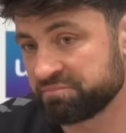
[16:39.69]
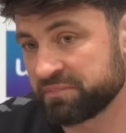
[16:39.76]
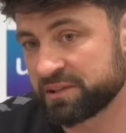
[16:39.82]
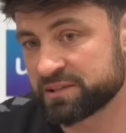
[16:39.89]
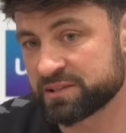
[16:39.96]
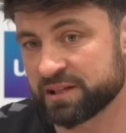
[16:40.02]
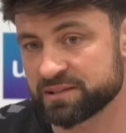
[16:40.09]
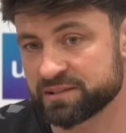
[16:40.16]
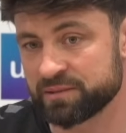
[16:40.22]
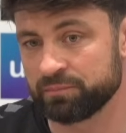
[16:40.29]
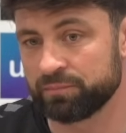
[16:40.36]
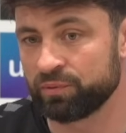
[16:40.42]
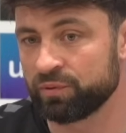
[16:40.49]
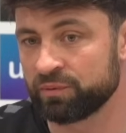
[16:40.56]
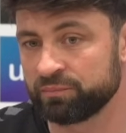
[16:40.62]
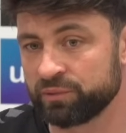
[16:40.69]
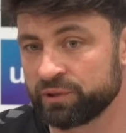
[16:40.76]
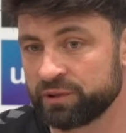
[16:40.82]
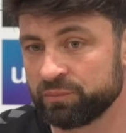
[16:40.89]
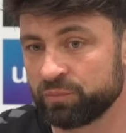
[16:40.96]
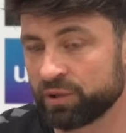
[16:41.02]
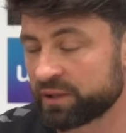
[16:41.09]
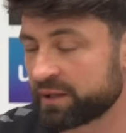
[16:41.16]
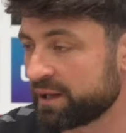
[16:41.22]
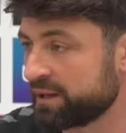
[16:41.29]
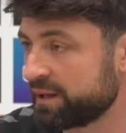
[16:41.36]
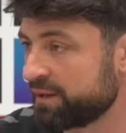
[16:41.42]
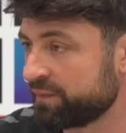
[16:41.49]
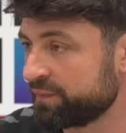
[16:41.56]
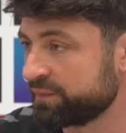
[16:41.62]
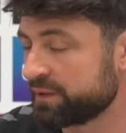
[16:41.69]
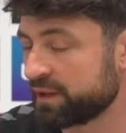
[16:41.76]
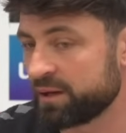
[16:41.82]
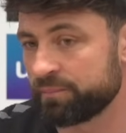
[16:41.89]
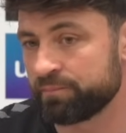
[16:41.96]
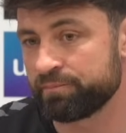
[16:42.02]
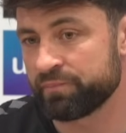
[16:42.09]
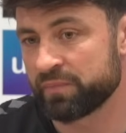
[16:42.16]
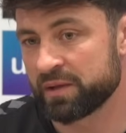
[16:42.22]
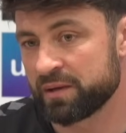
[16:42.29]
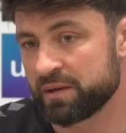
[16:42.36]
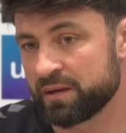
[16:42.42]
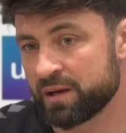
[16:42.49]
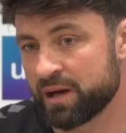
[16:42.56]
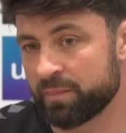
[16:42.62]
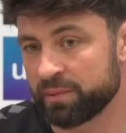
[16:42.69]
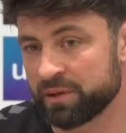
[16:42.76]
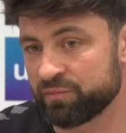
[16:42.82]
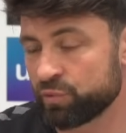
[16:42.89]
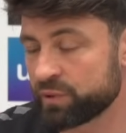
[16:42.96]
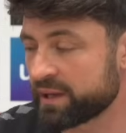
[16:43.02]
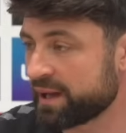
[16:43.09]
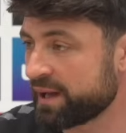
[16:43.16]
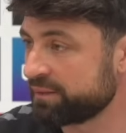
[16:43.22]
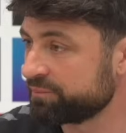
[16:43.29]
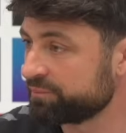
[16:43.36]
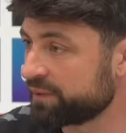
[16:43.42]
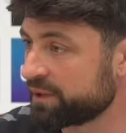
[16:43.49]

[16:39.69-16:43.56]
and it's that simple, and we want to get there, and I believe we can,